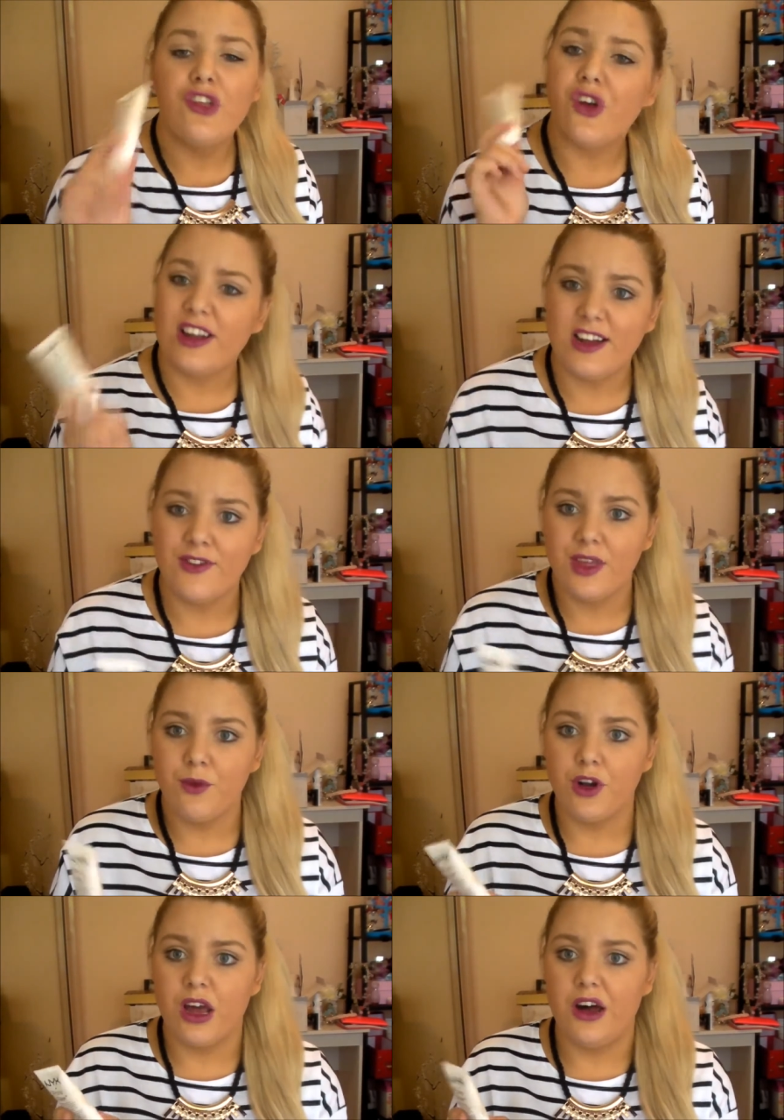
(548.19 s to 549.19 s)
So I definitely
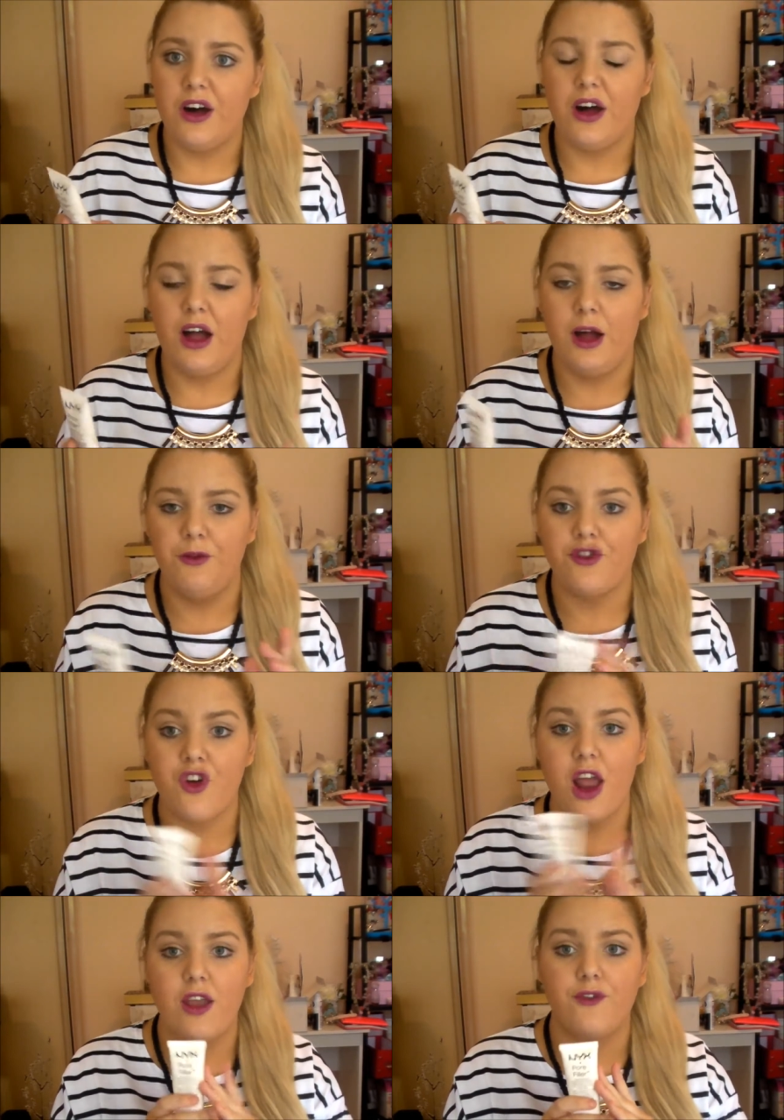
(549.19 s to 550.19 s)
want to
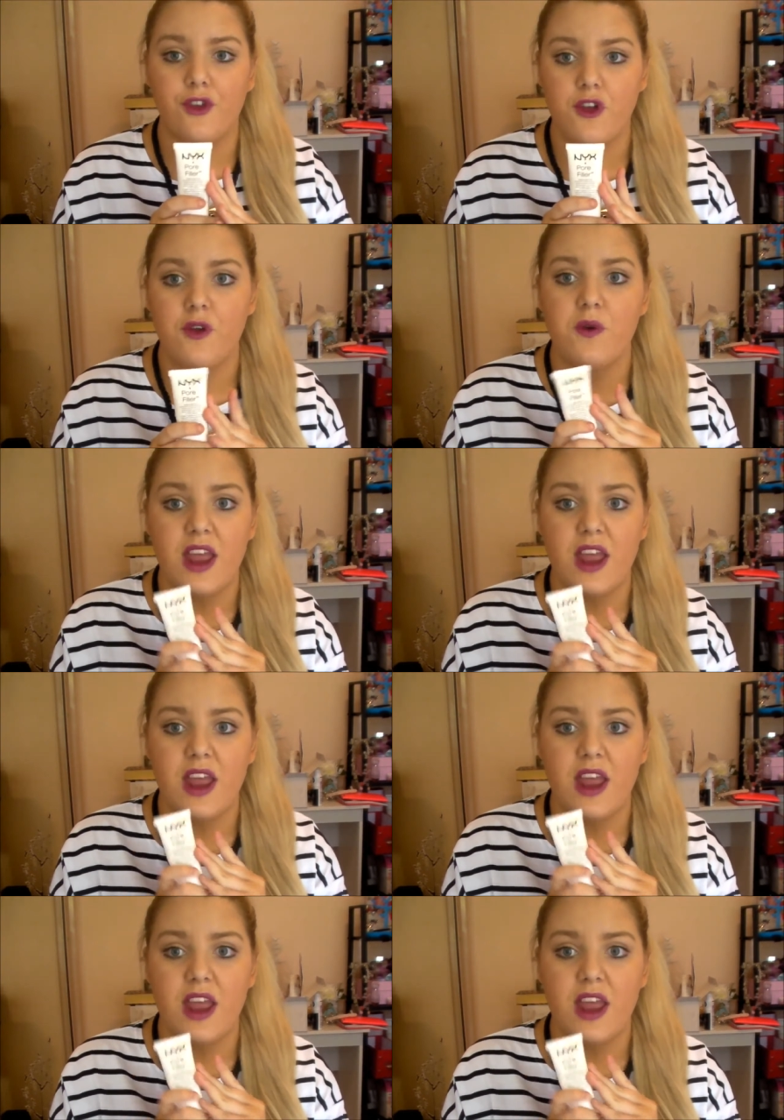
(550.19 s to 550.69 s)
try a few